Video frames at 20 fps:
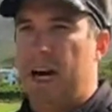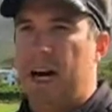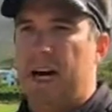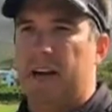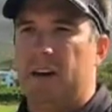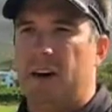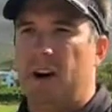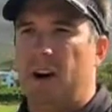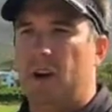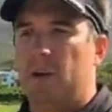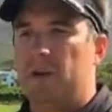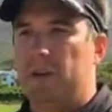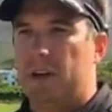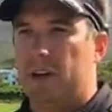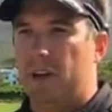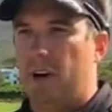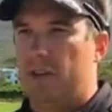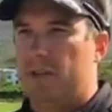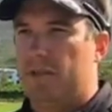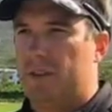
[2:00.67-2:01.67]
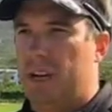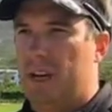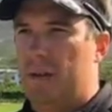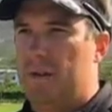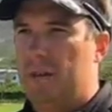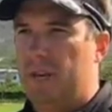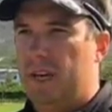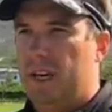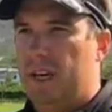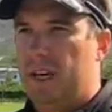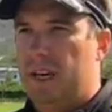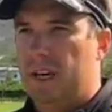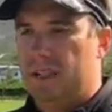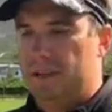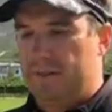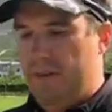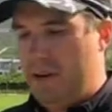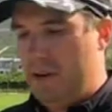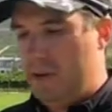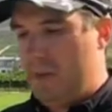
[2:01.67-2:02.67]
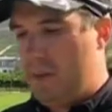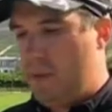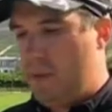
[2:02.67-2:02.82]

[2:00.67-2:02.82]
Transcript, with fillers: how to hold the golf club is very